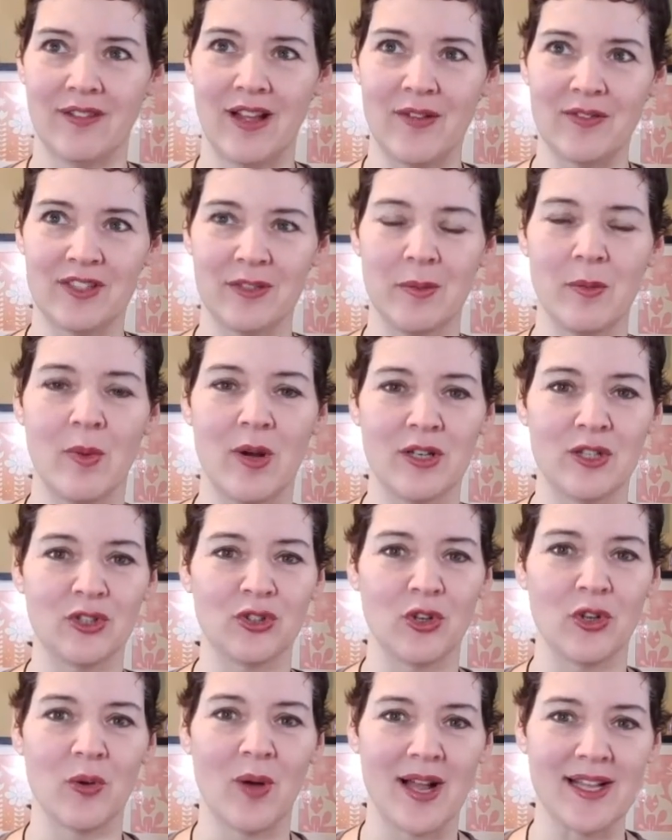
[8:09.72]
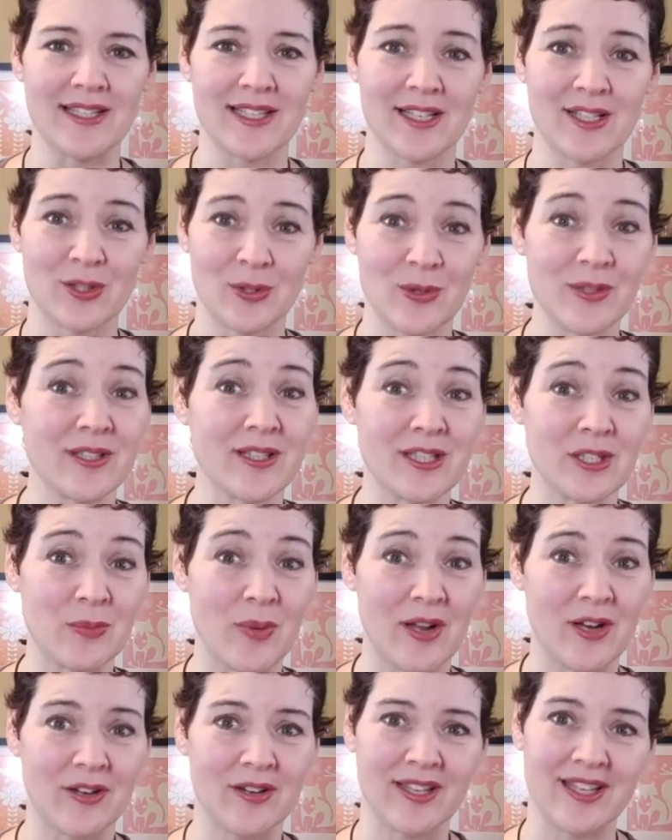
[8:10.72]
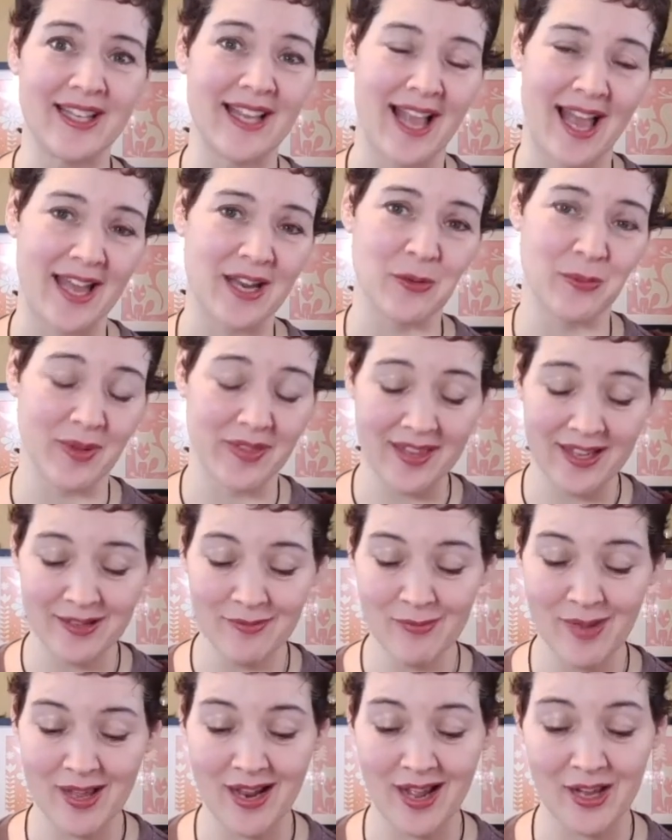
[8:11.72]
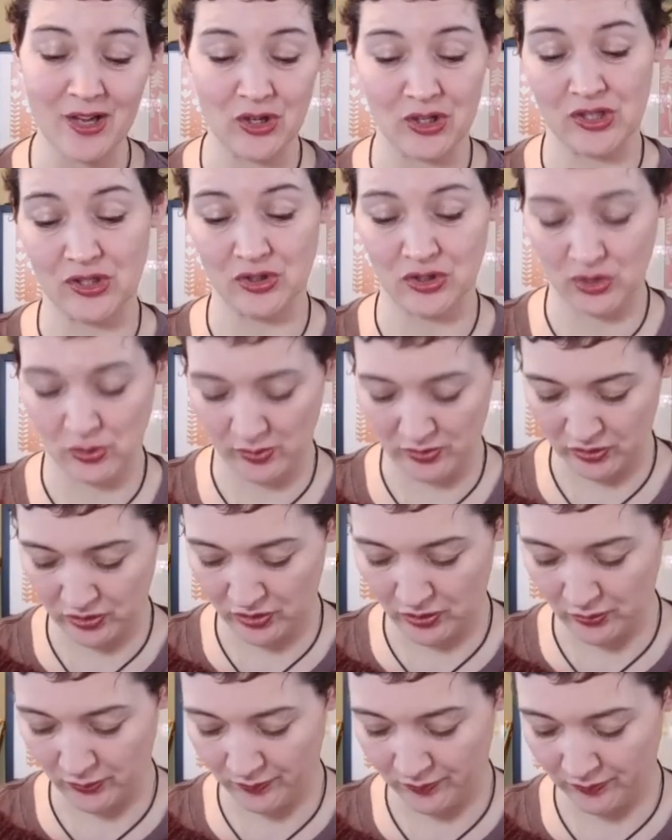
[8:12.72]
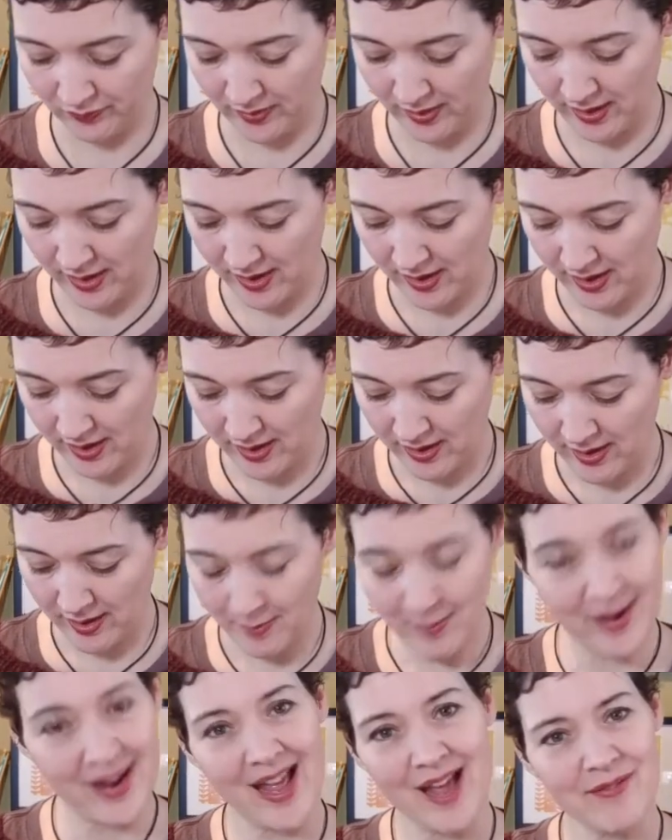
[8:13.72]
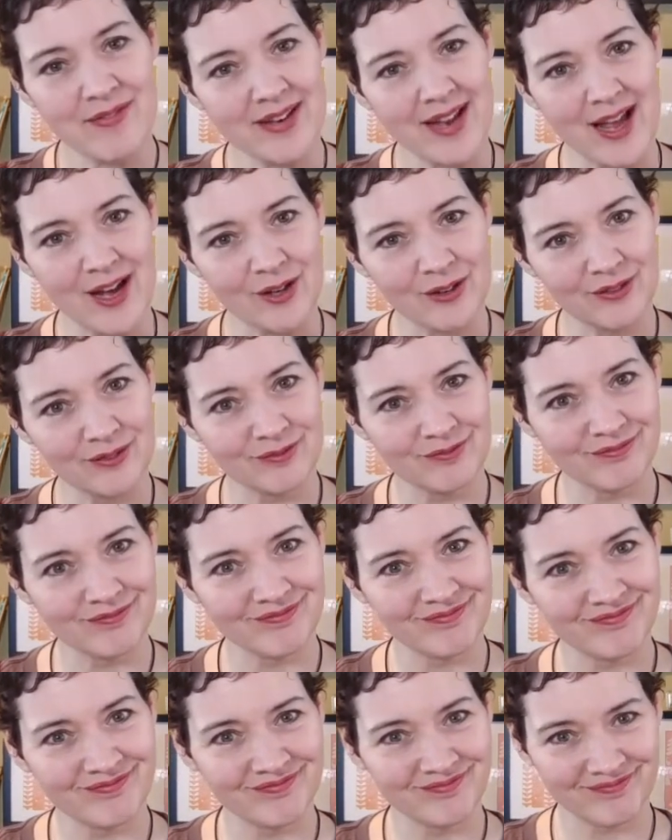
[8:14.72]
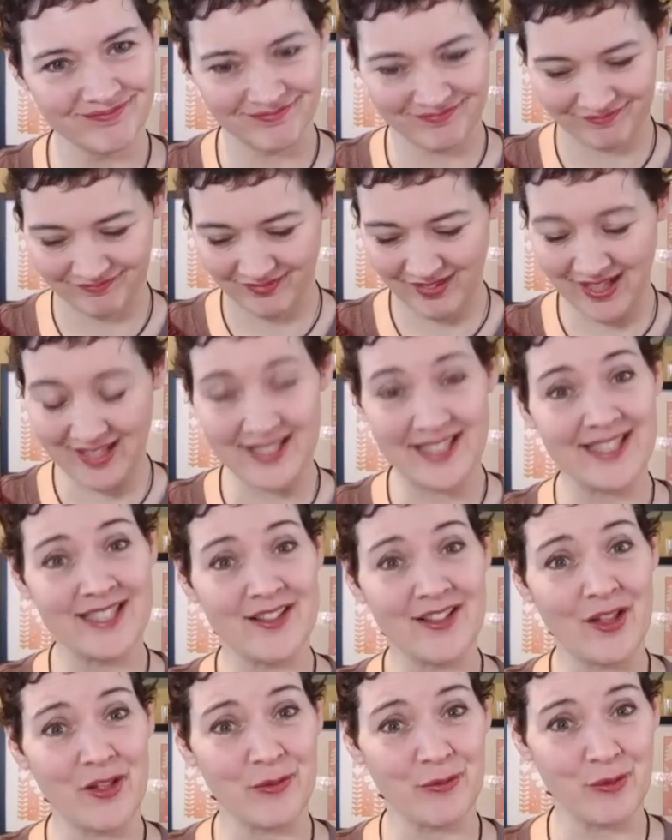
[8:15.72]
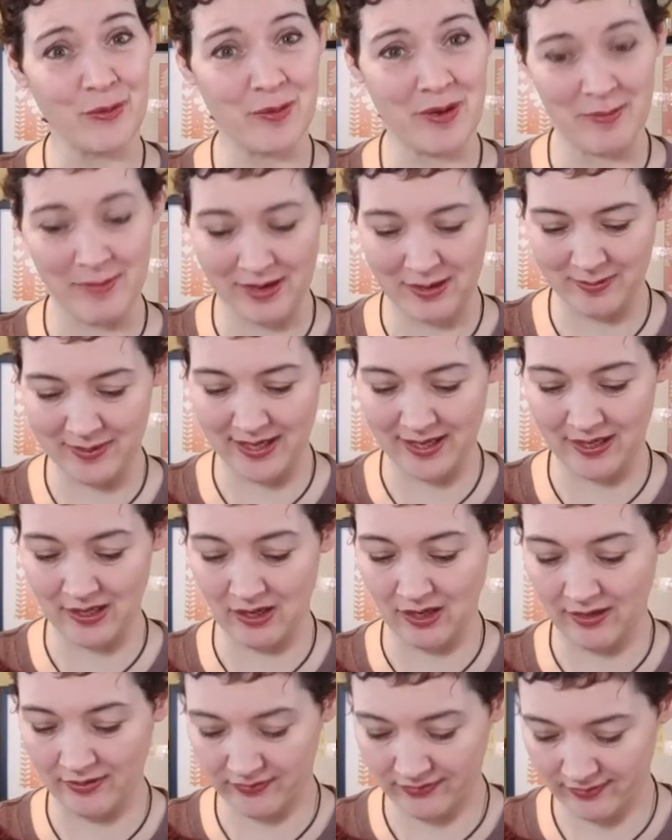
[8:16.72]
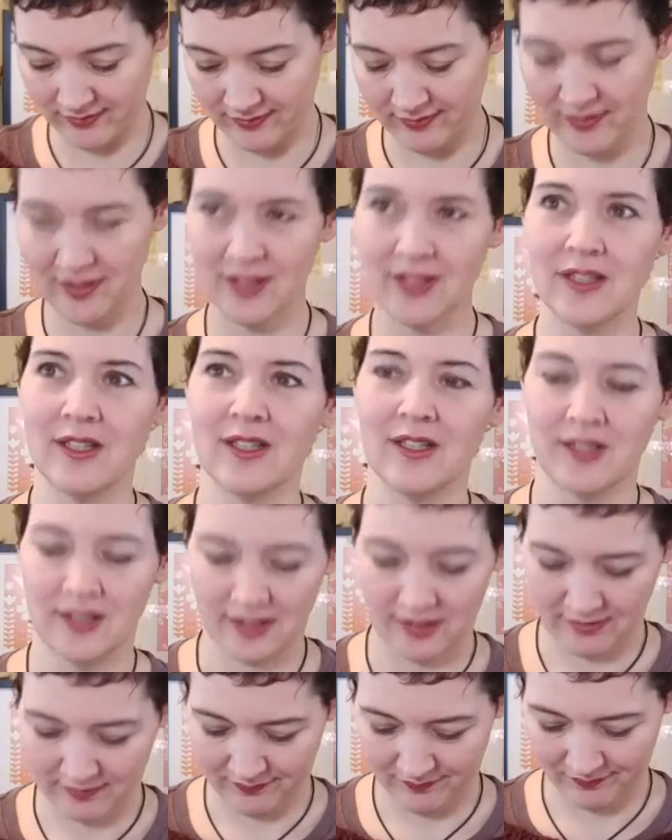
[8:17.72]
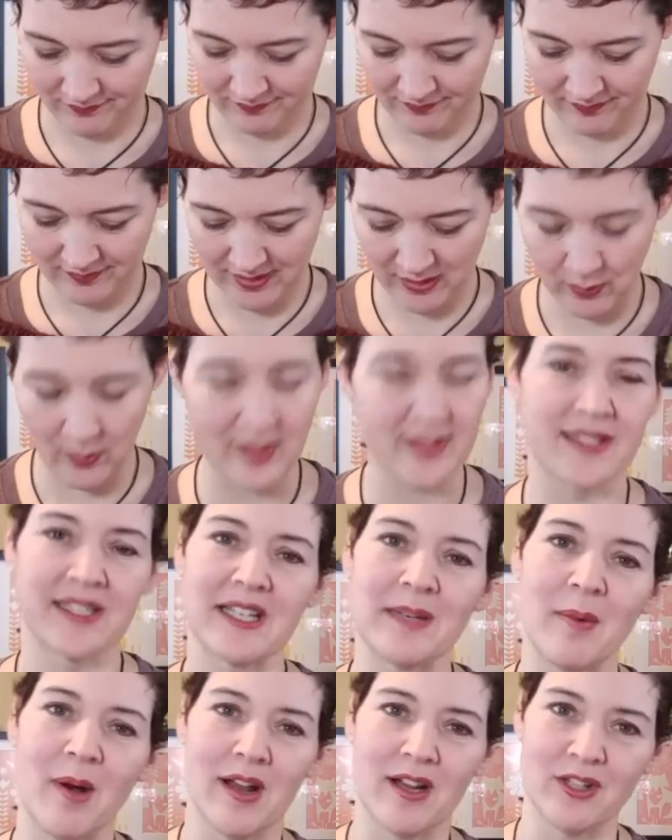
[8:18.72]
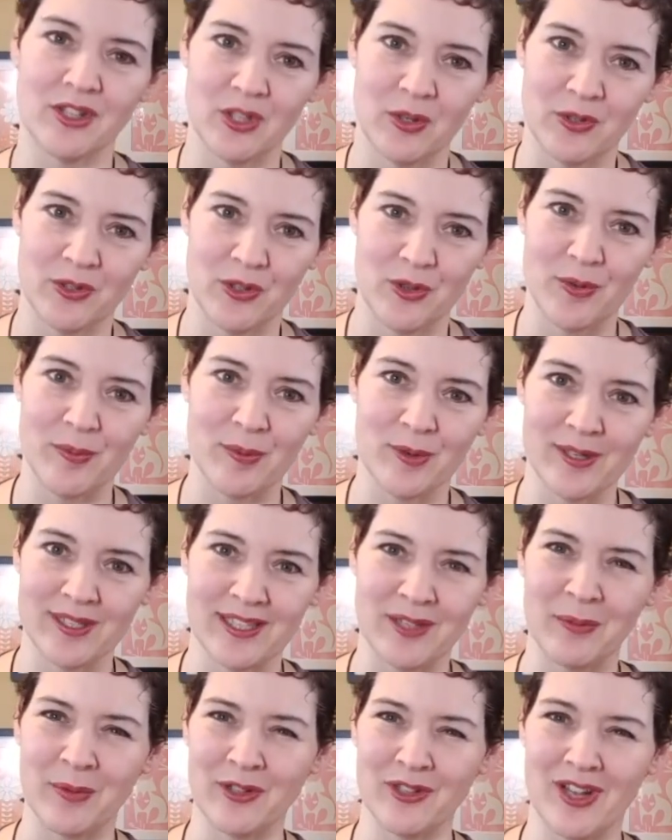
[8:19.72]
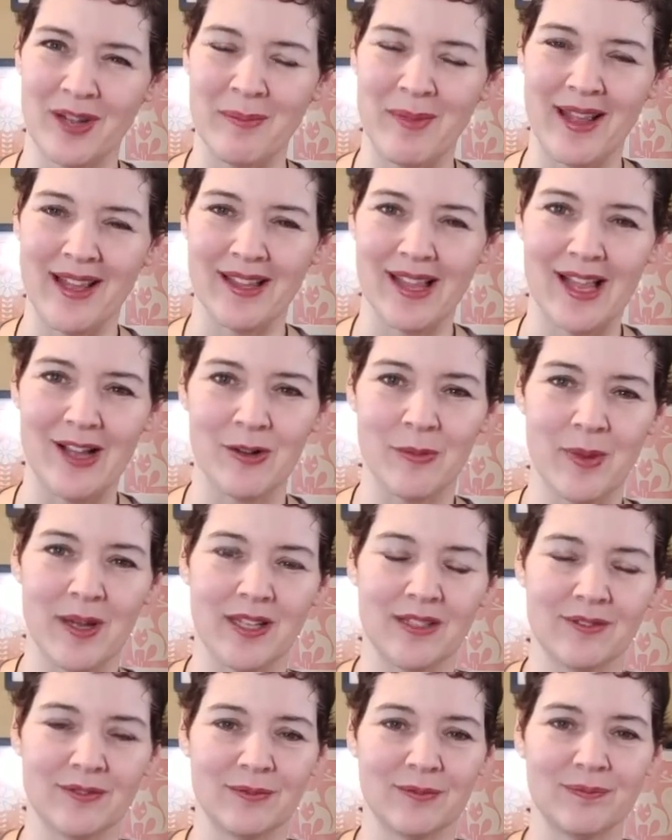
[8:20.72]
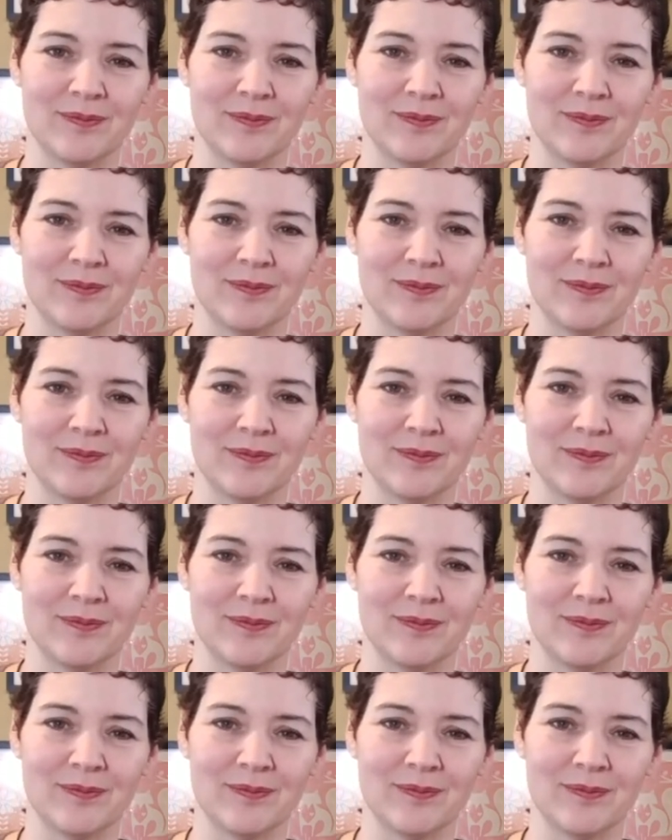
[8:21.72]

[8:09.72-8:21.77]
every time I wanted to show you Isaac's solstice sweater, he had it with him, and I couldn't show it to you. But I have it now, because he's in the other room, and I made him take it off. He wants to come on and show it to you in person, which I may allow, but